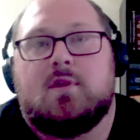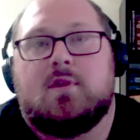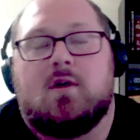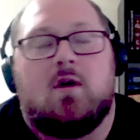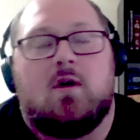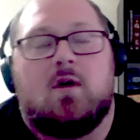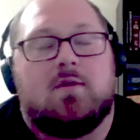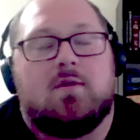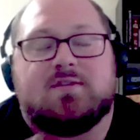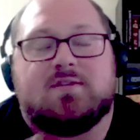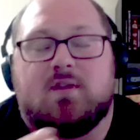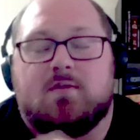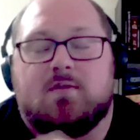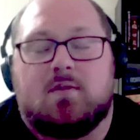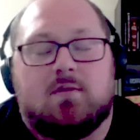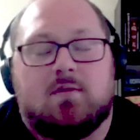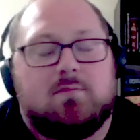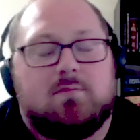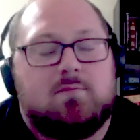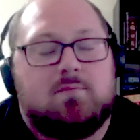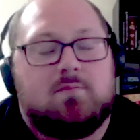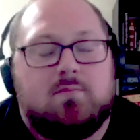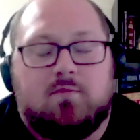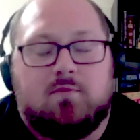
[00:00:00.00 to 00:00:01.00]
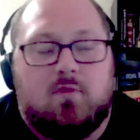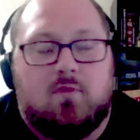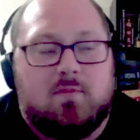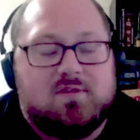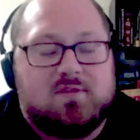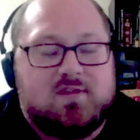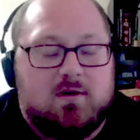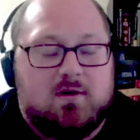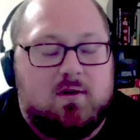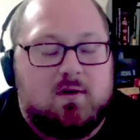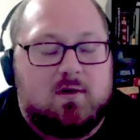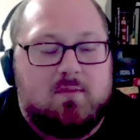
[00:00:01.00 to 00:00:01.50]
all these other
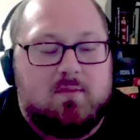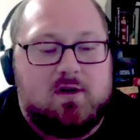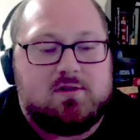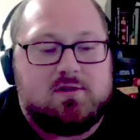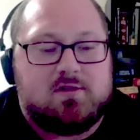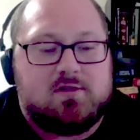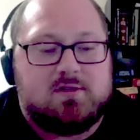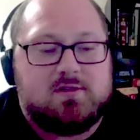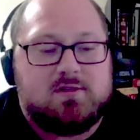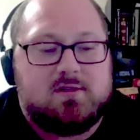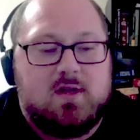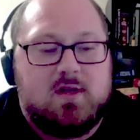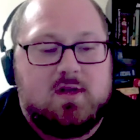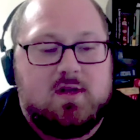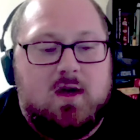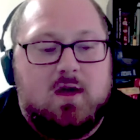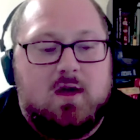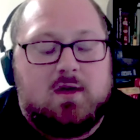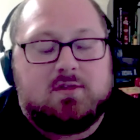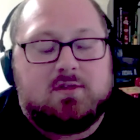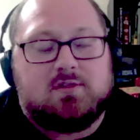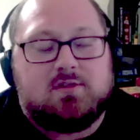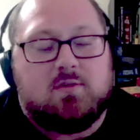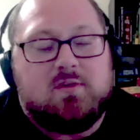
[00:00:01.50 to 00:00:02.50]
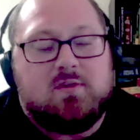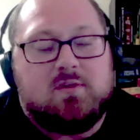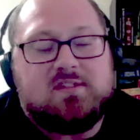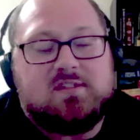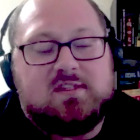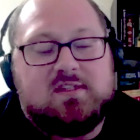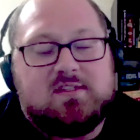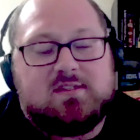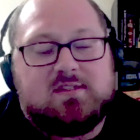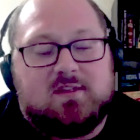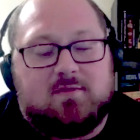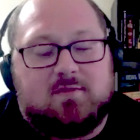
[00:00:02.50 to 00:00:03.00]
performance outcome measures. So we
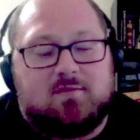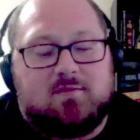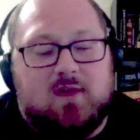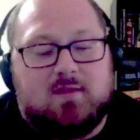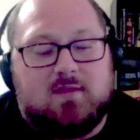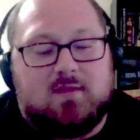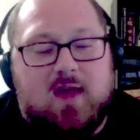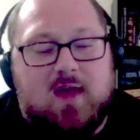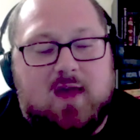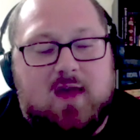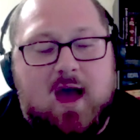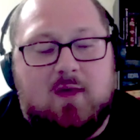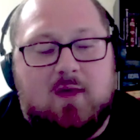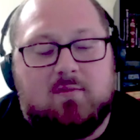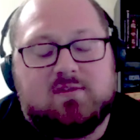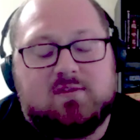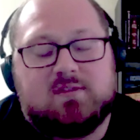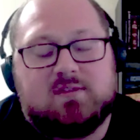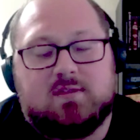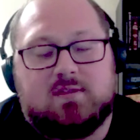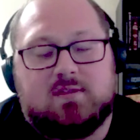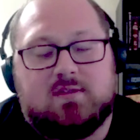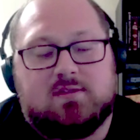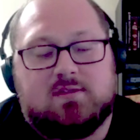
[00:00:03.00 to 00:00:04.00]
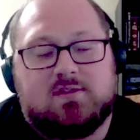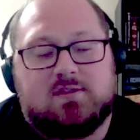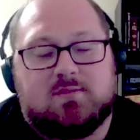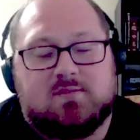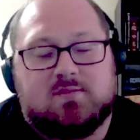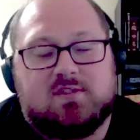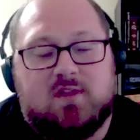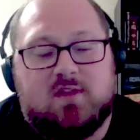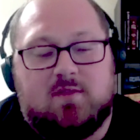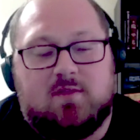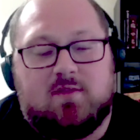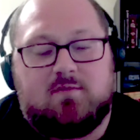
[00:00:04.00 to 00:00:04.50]
see stuff like that. We see there's
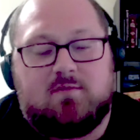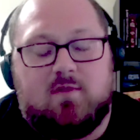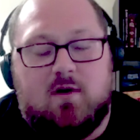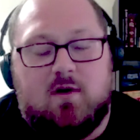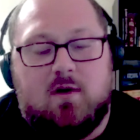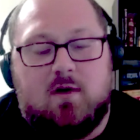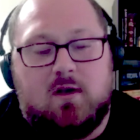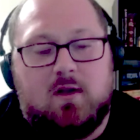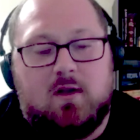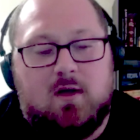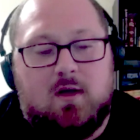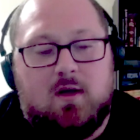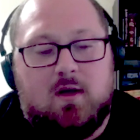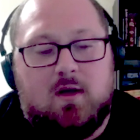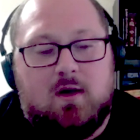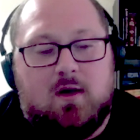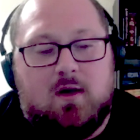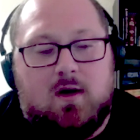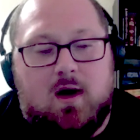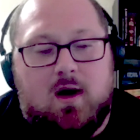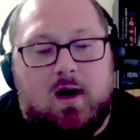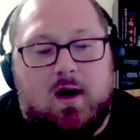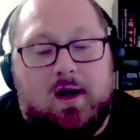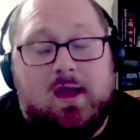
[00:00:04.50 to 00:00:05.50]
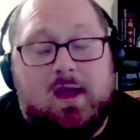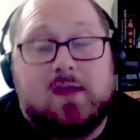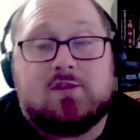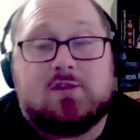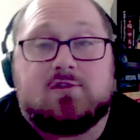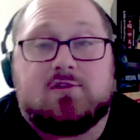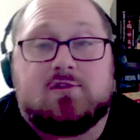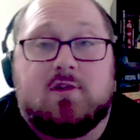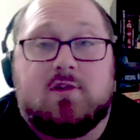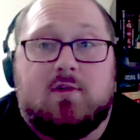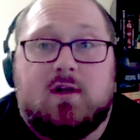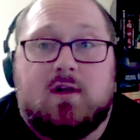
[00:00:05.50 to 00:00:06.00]
some stuff on
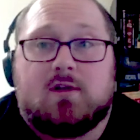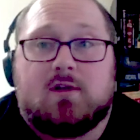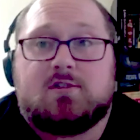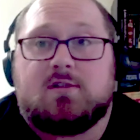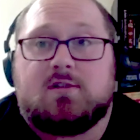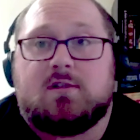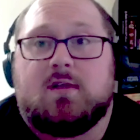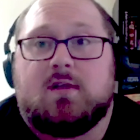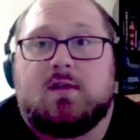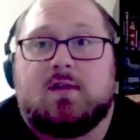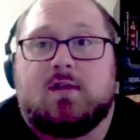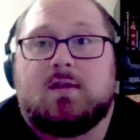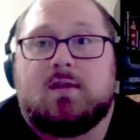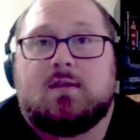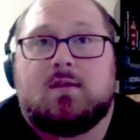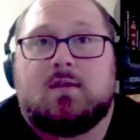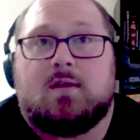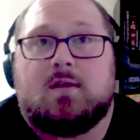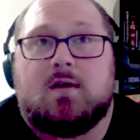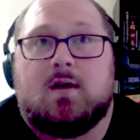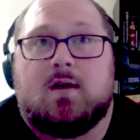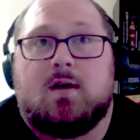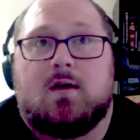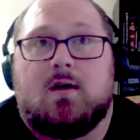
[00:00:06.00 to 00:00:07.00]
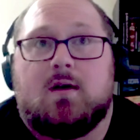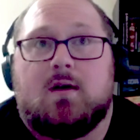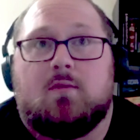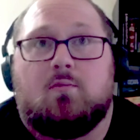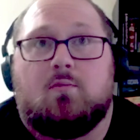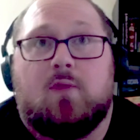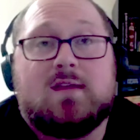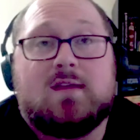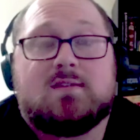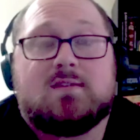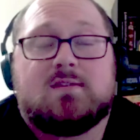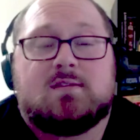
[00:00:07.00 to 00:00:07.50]
injury reduction, like
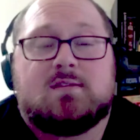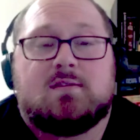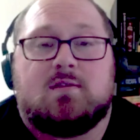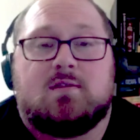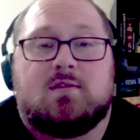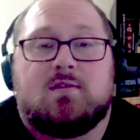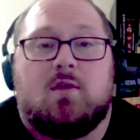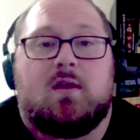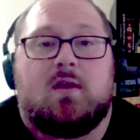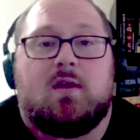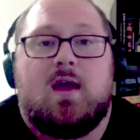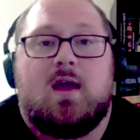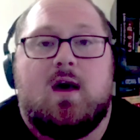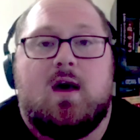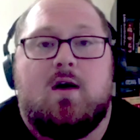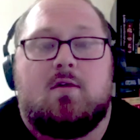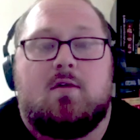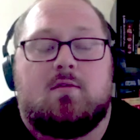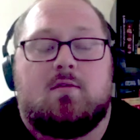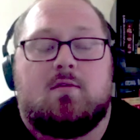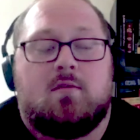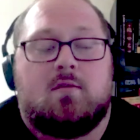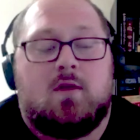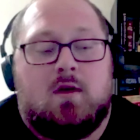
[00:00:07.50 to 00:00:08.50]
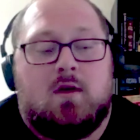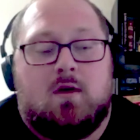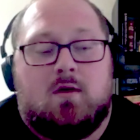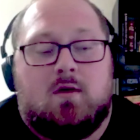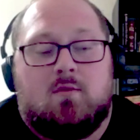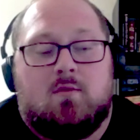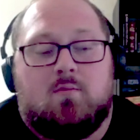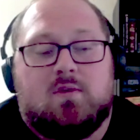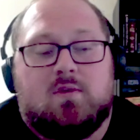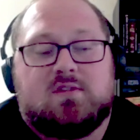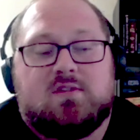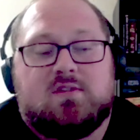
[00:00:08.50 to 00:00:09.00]
rates going down.
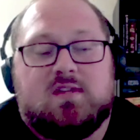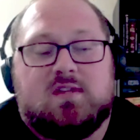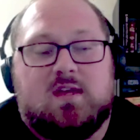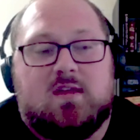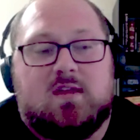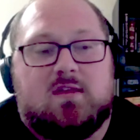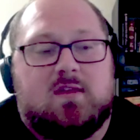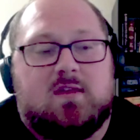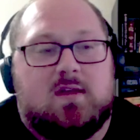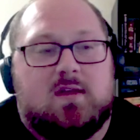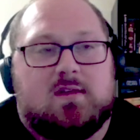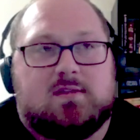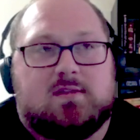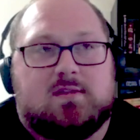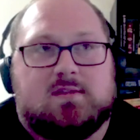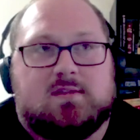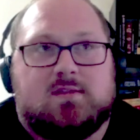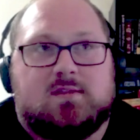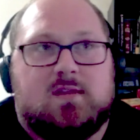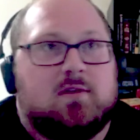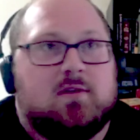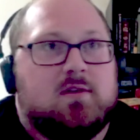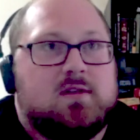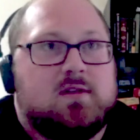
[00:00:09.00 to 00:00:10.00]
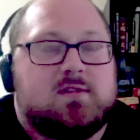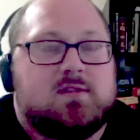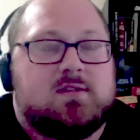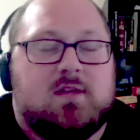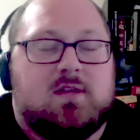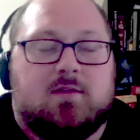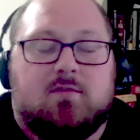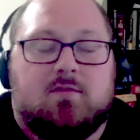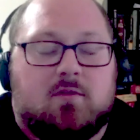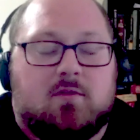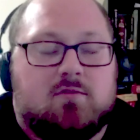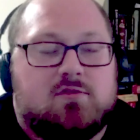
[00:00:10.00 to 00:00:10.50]
We see things increase
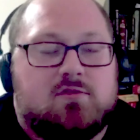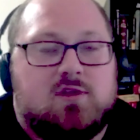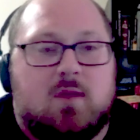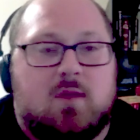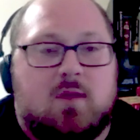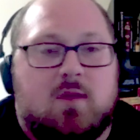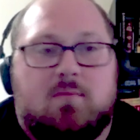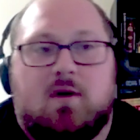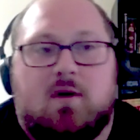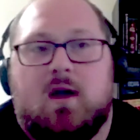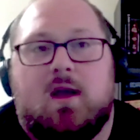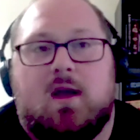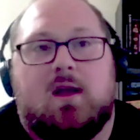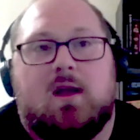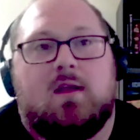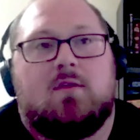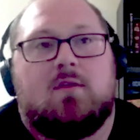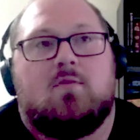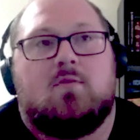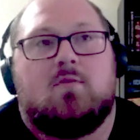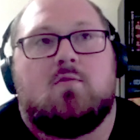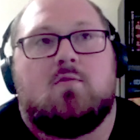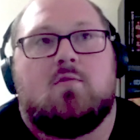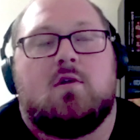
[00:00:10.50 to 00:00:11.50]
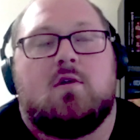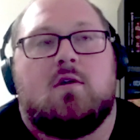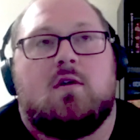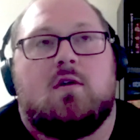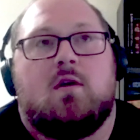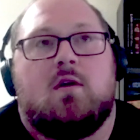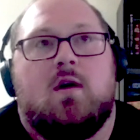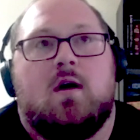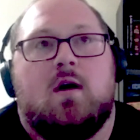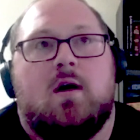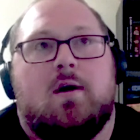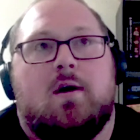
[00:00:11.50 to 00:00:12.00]
like vertical jump height
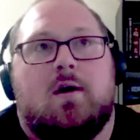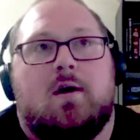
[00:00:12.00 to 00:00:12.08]
or